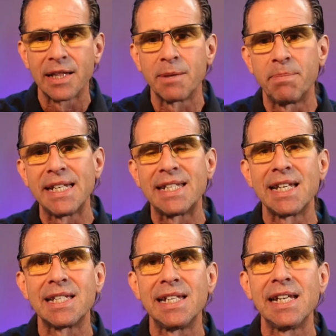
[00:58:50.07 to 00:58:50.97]
The
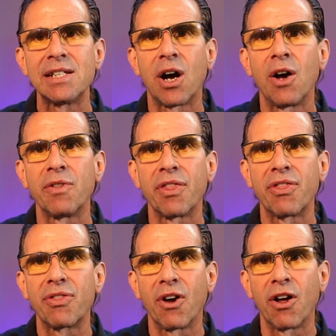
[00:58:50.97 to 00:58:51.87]
BCCs
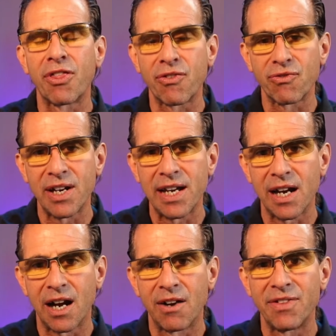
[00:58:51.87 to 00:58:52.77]
are 3
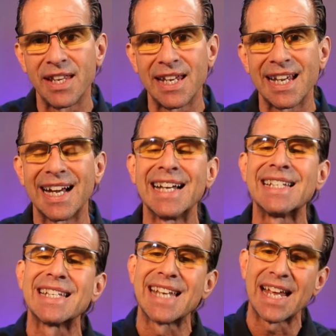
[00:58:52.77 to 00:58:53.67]
of the
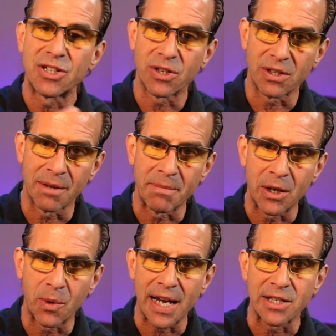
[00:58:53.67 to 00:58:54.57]
essential
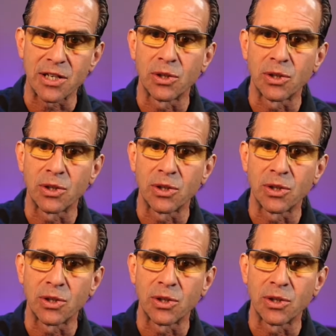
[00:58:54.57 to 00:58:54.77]
amino acids: